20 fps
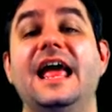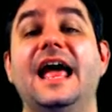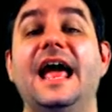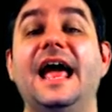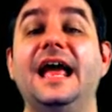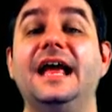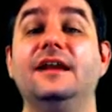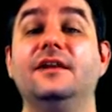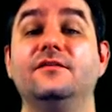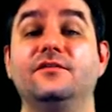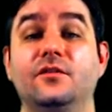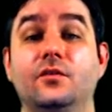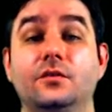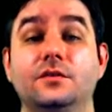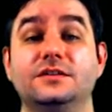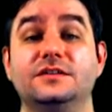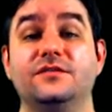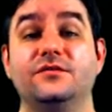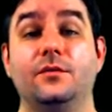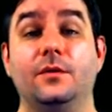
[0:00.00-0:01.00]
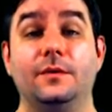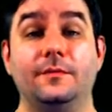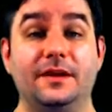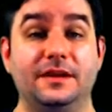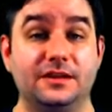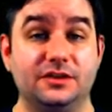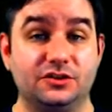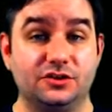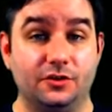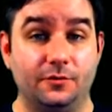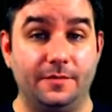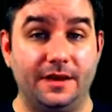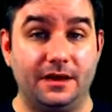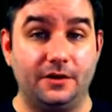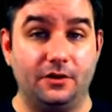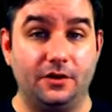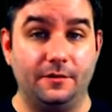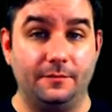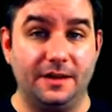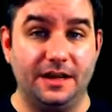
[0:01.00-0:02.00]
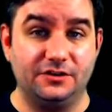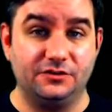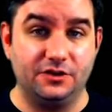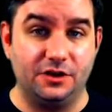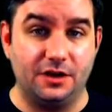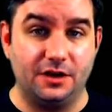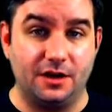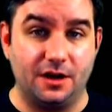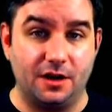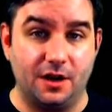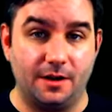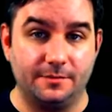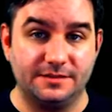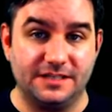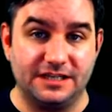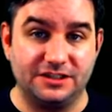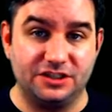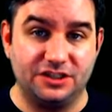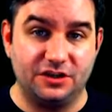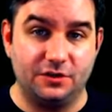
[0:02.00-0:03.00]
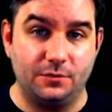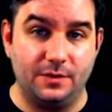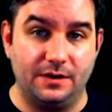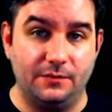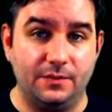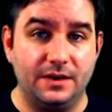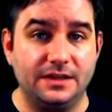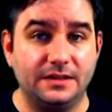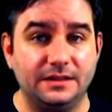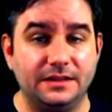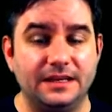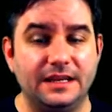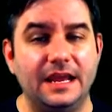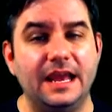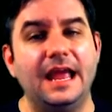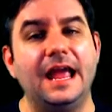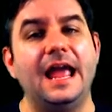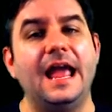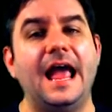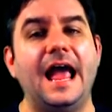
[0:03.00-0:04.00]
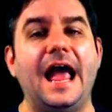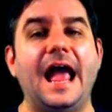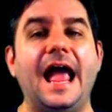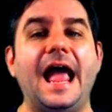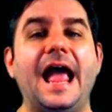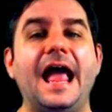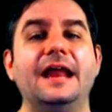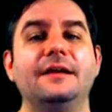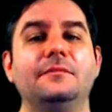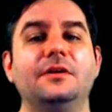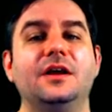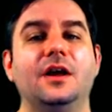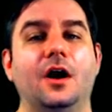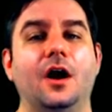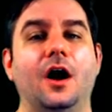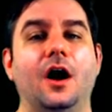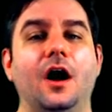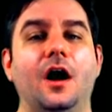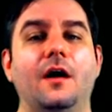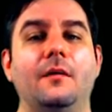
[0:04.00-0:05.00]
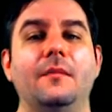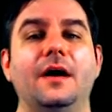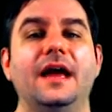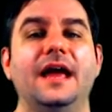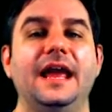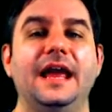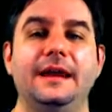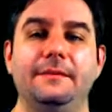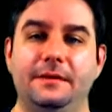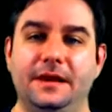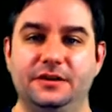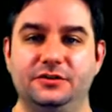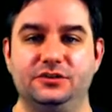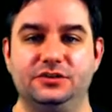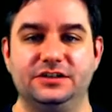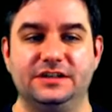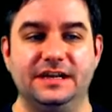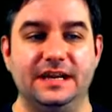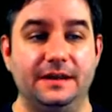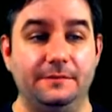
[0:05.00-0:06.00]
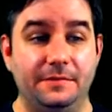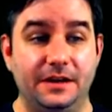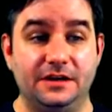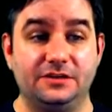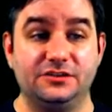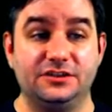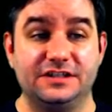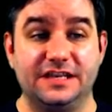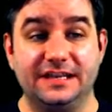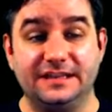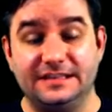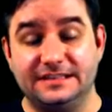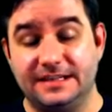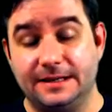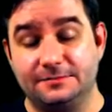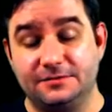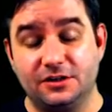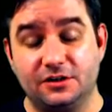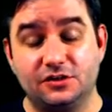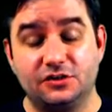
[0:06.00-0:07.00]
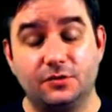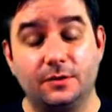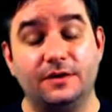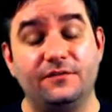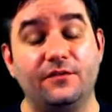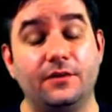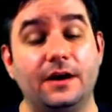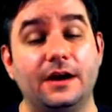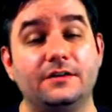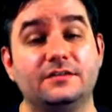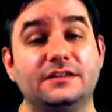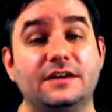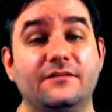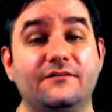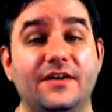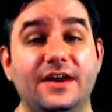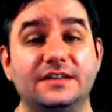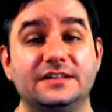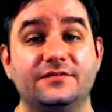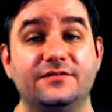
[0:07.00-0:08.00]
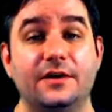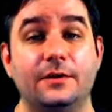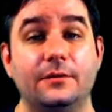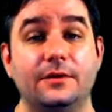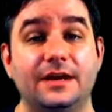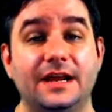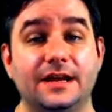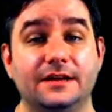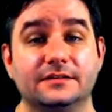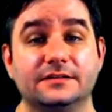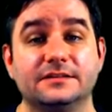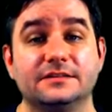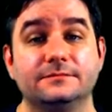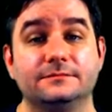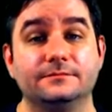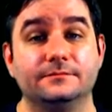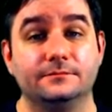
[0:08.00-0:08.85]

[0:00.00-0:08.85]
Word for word: And of course, if you want to make the show better, go to patreon.com slash tqaweekly and become a patron today. Patrons get these episodes 24 hours in advance of everyone else.